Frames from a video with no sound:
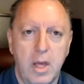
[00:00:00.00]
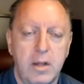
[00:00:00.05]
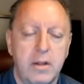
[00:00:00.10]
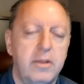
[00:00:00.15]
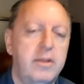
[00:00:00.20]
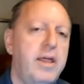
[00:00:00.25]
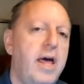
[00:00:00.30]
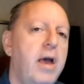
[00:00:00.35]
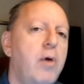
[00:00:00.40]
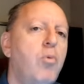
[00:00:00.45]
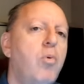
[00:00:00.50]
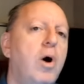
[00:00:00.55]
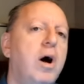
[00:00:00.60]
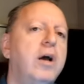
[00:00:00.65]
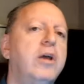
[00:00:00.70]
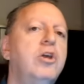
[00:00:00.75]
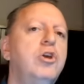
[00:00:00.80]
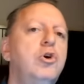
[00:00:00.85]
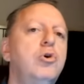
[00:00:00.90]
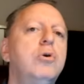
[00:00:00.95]
They
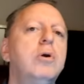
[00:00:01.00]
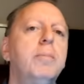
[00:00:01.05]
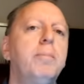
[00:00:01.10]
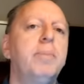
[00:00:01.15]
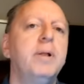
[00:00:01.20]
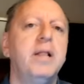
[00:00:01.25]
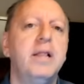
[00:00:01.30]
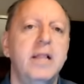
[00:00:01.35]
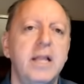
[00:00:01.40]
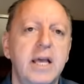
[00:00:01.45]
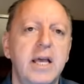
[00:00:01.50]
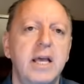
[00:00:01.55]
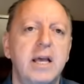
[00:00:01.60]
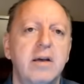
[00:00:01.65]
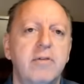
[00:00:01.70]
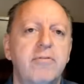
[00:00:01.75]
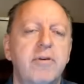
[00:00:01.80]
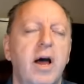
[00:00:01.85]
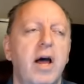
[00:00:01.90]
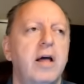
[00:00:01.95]
want you to
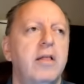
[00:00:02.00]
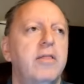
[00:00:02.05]
believe